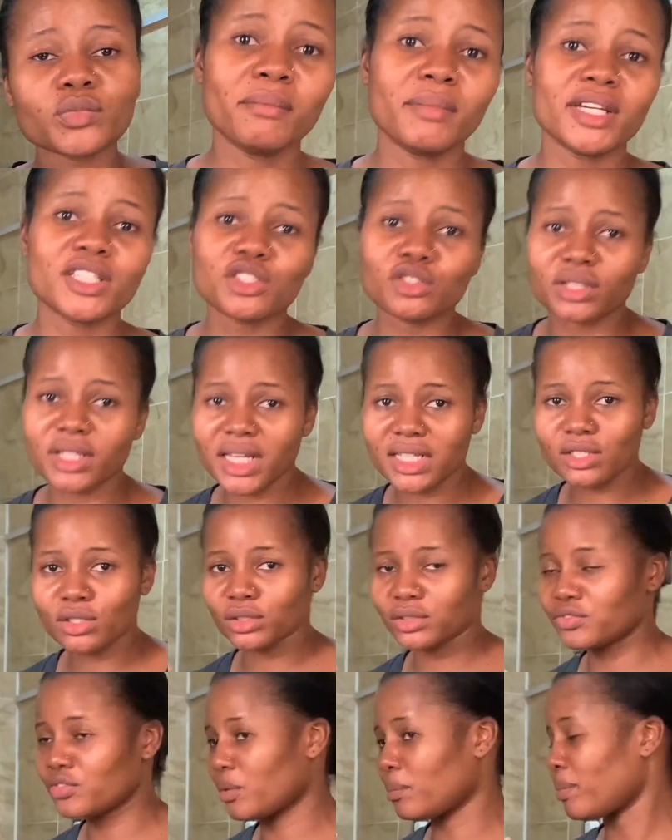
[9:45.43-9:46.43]
I should have
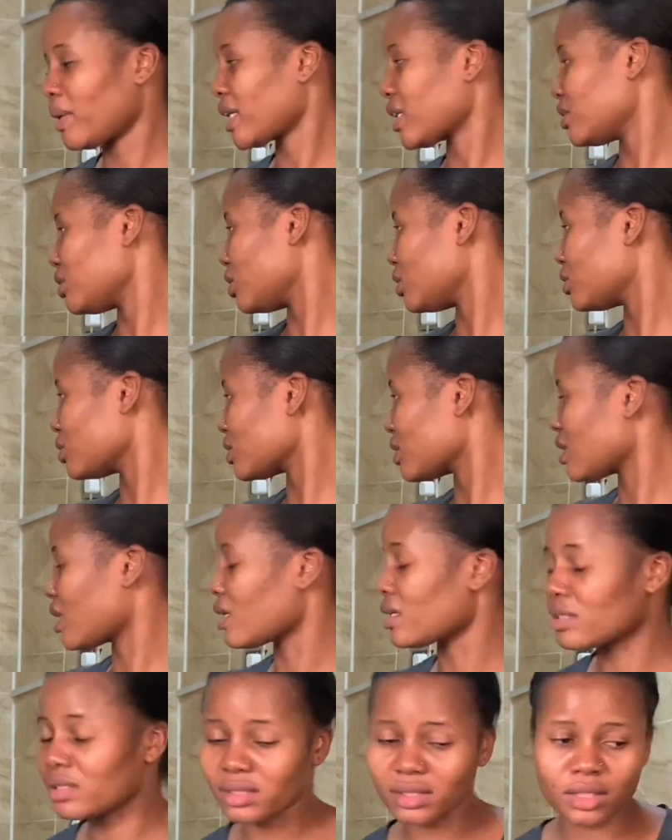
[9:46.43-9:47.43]
thought from packing all those
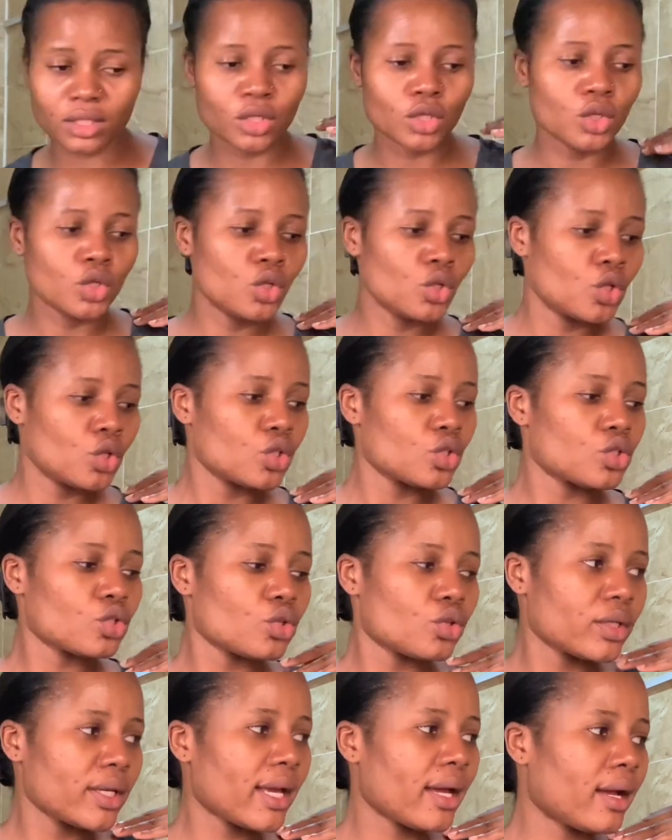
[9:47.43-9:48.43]
things.
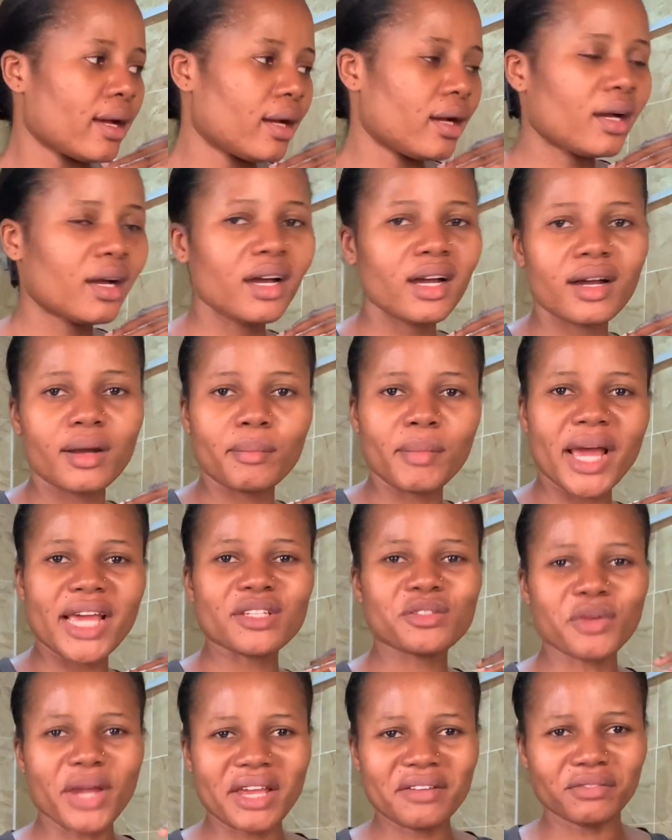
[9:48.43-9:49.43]
So yeah, I
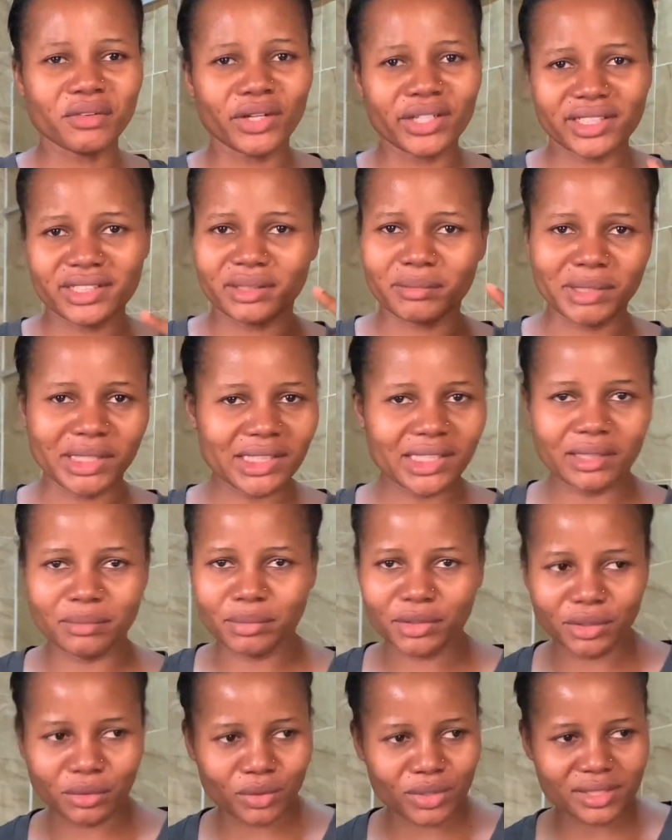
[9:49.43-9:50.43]
tried vlogging the market,
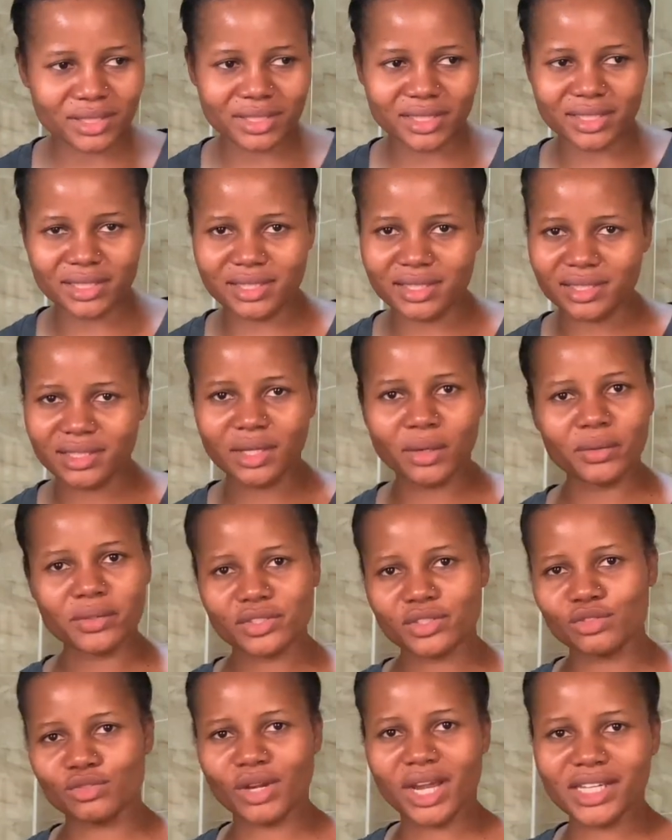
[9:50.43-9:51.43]
but it wasn't easy. I
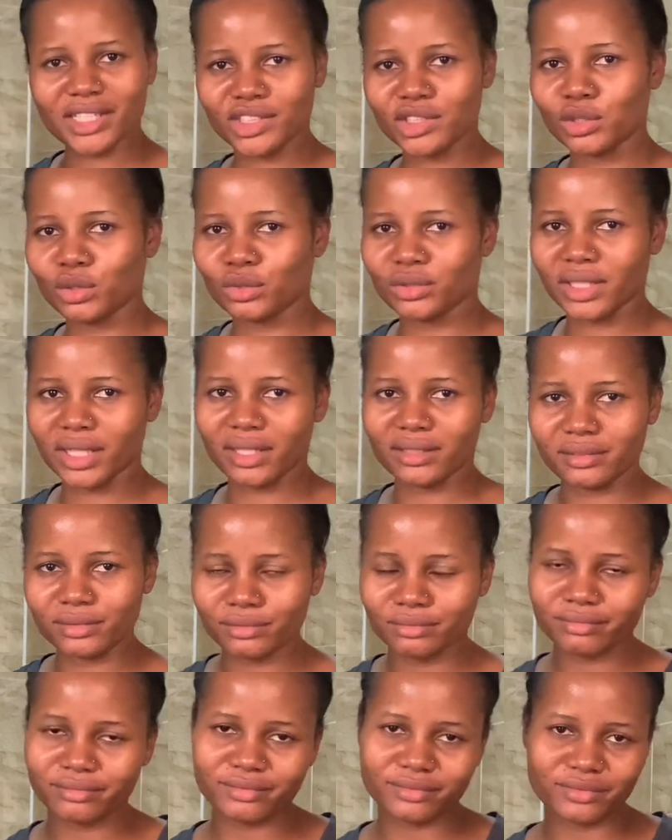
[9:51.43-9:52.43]
was dragging load and
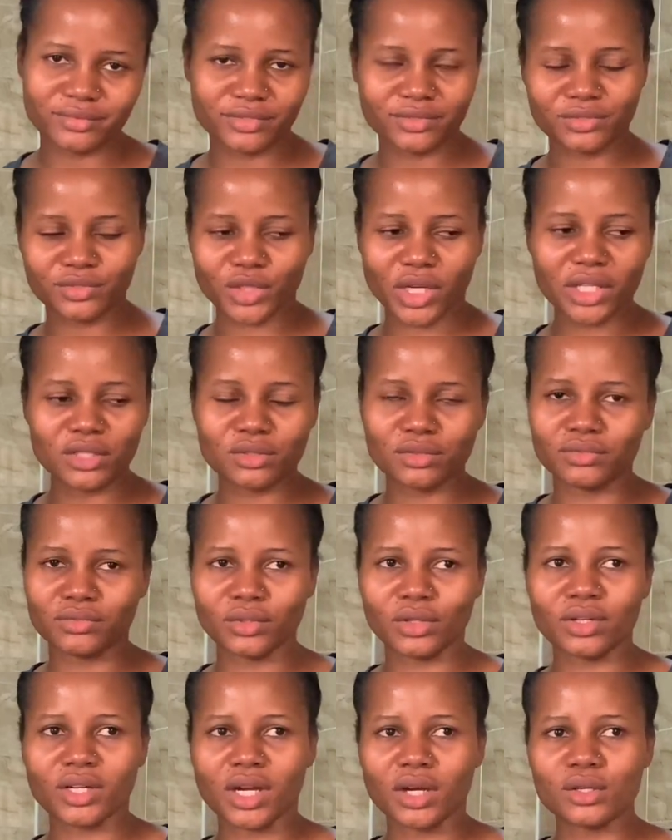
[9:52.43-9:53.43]
trying to
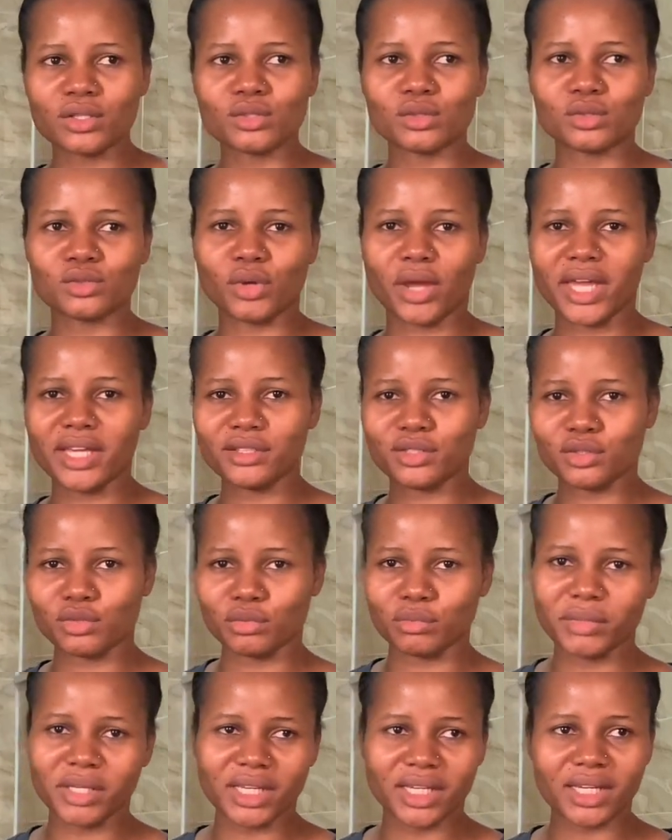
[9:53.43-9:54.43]
vlog. I also tried
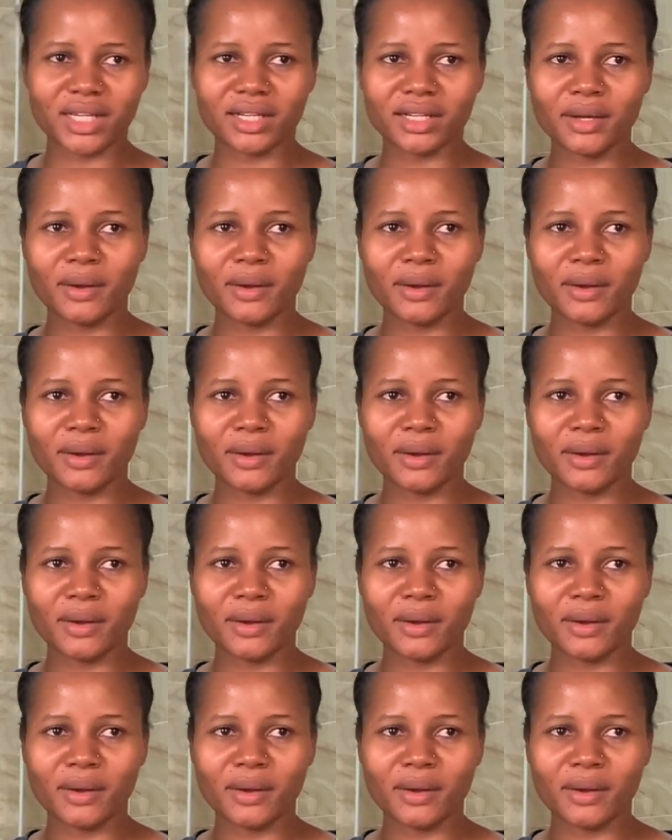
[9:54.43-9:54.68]
to make